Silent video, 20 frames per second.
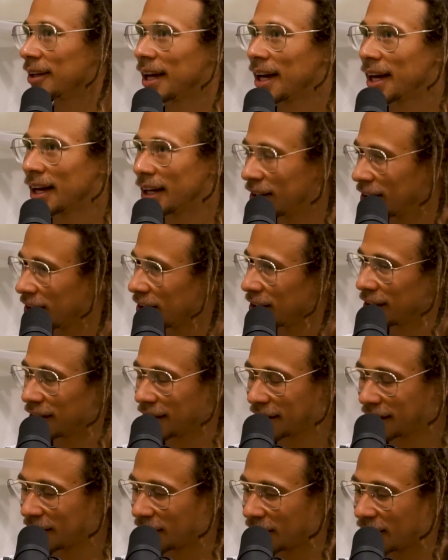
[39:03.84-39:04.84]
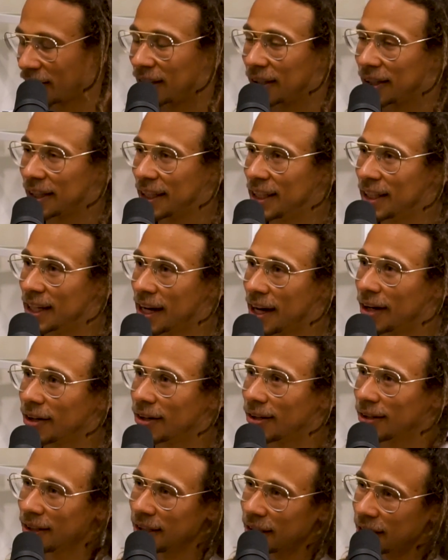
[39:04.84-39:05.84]
that. You're going to lean
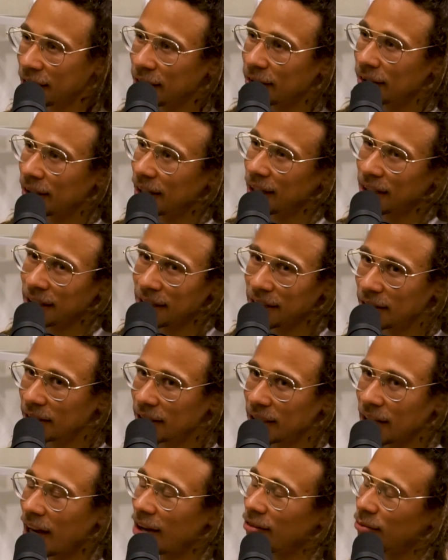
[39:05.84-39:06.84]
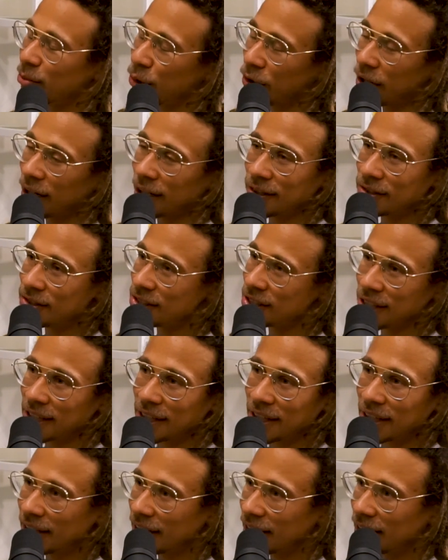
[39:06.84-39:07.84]
out, you know, and you're going to have more
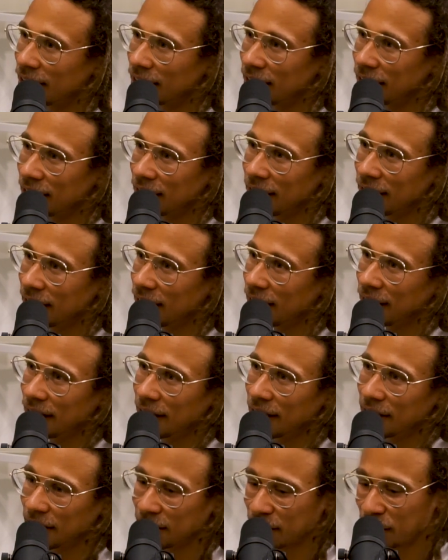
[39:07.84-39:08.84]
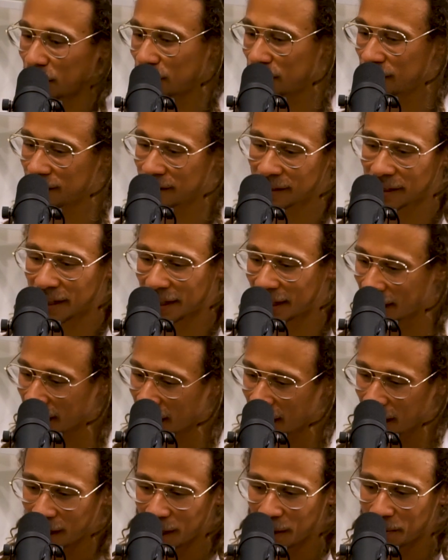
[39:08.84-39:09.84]
energy. And, you know, those, like,
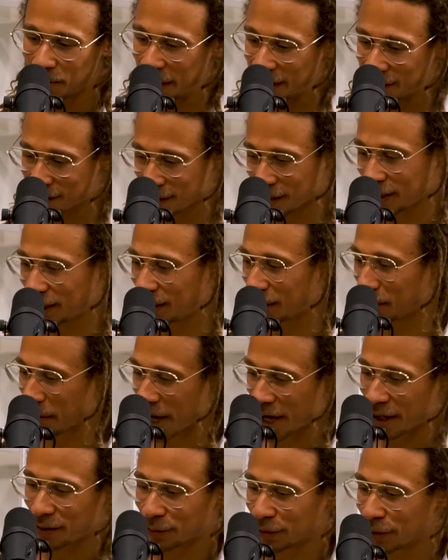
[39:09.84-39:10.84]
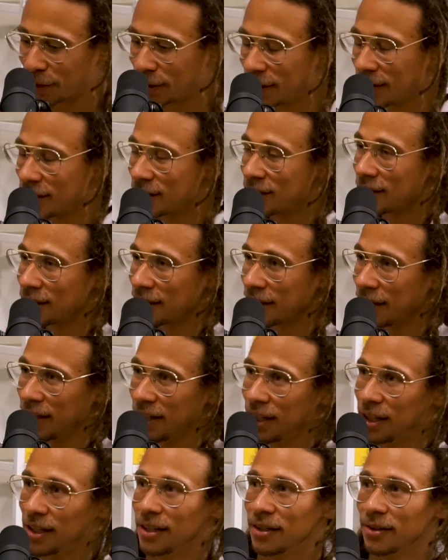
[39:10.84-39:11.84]
basically the main rule is
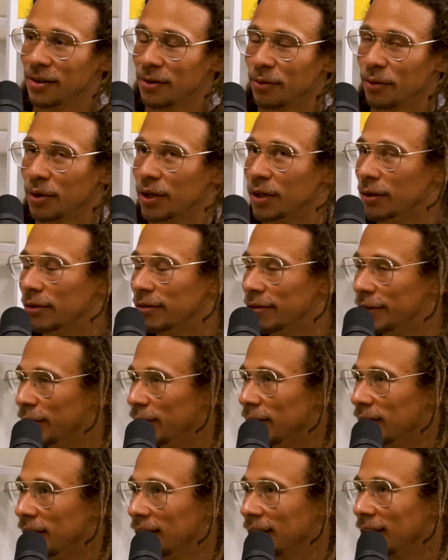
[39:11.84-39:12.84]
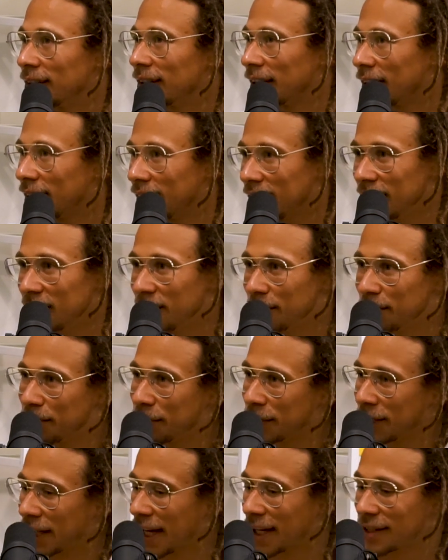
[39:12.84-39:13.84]
eat real food. Like, eat
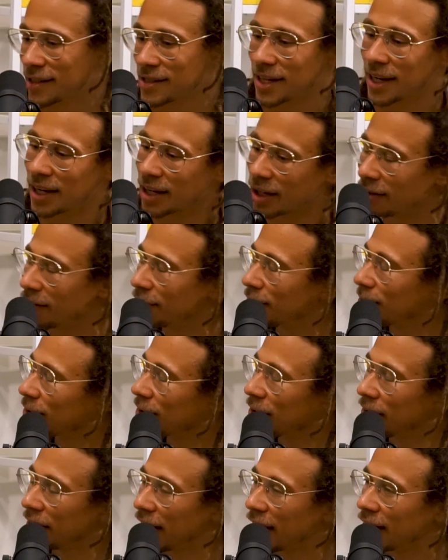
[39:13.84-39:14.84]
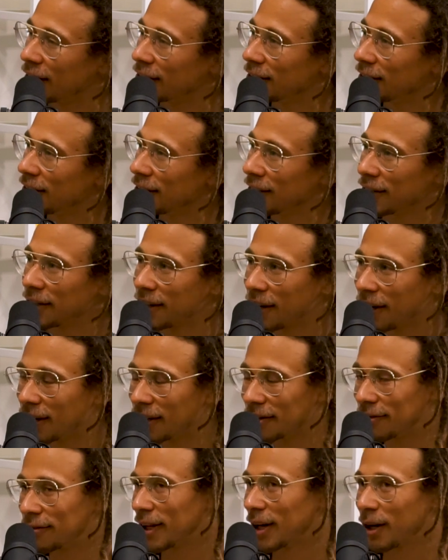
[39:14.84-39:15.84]
plants that come from the ground, you know,
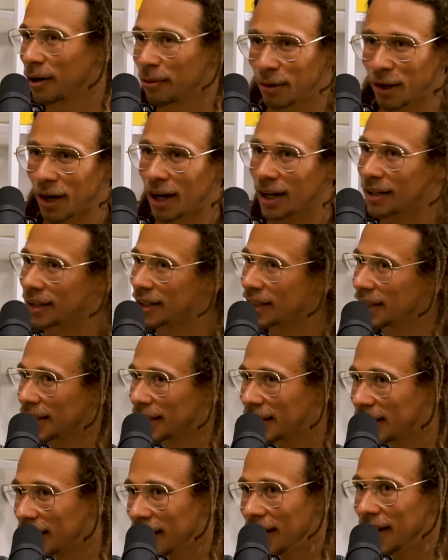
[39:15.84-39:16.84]
cauliflower, broccoli, like